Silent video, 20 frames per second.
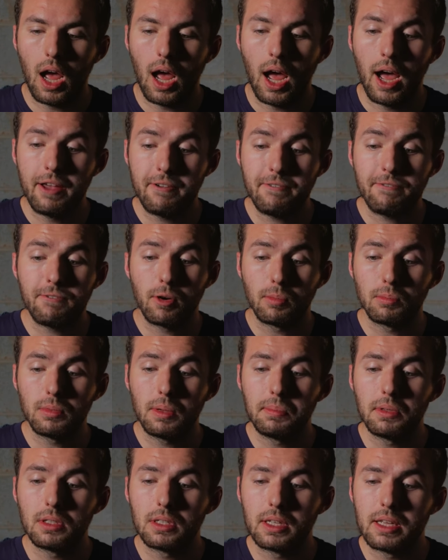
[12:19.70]
I
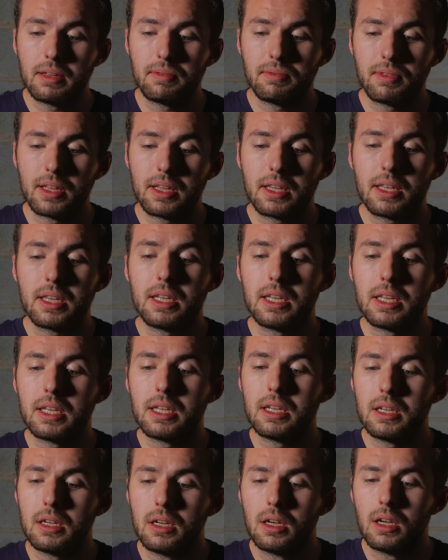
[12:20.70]
firmly believe that
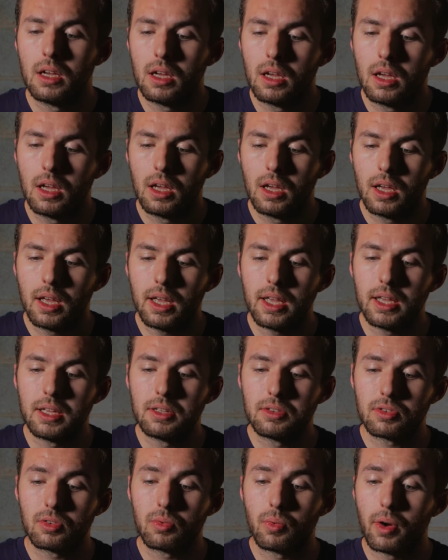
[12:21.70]
he
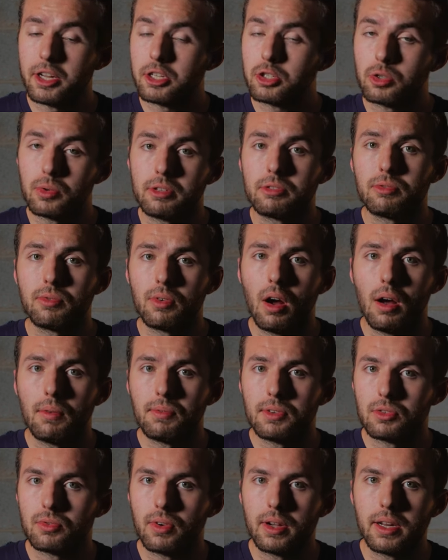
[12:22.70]
is the right choice for
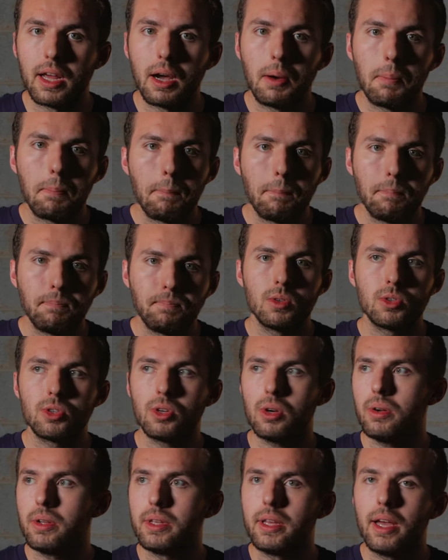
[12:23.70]
office right now.
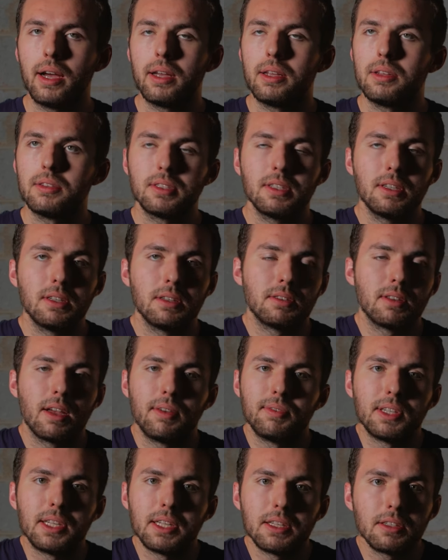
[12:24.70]
Sure, yeah, he's in his
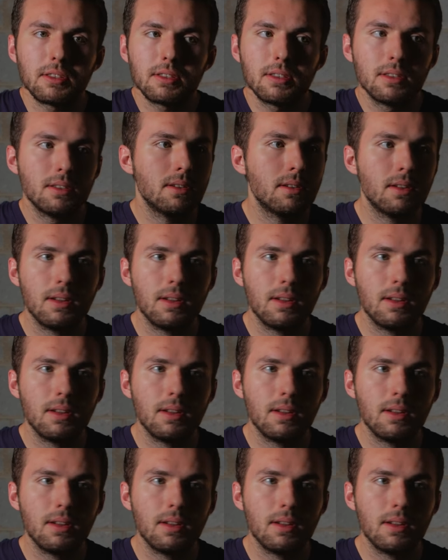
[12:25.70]
70s.